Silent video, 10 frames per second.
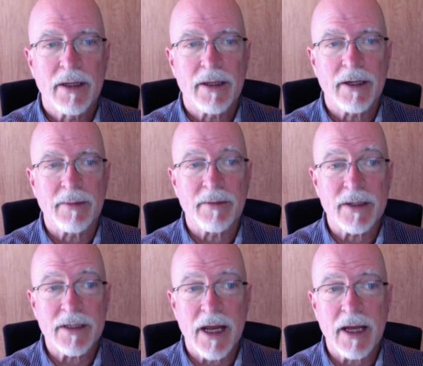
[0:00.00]
The name of the
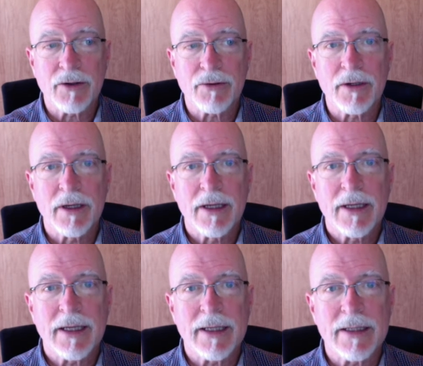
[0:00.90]
standard
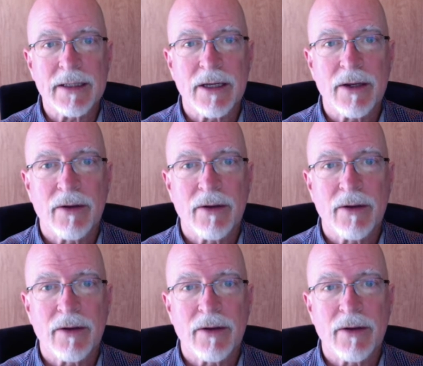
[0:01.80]
is,